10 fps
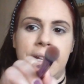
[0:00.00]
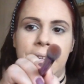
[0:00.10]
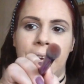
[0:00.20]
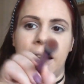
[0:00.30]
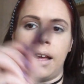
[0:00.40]
in
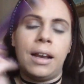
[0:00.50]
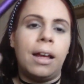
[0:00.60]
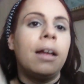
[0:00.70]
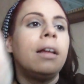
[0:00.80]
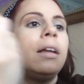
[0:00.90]
that
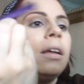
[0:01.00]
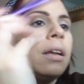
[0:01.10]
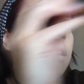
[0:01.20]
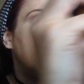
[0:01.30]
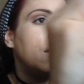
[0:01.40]
colour.
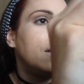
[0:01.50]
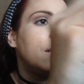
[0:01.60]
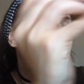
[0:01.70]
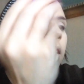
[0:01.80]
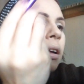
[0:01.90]

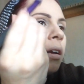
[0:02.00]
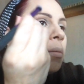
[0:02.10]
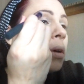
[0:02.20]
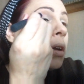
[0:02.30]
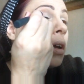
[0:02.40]
And
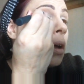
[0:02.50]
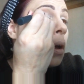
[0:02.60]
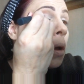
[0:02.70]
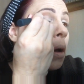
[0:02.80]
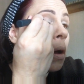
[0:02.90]
I'm going to
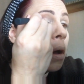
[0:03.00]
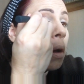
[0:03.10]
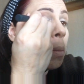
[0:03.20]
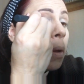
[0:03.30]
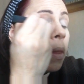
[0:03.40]

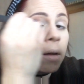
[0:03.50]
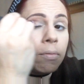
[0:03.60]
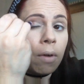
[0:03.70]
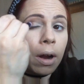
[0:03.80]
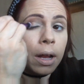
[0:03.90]
put that
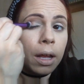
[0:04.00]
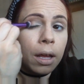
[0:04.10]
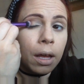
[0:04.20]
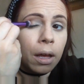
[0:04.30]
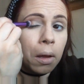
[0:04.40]
right
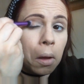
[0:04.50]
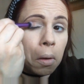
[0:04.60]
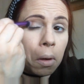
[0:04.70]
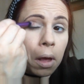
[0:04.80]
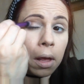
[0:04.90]
here,
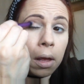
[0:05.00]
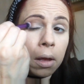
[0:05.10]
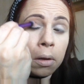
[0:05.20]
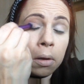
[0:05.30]
okay?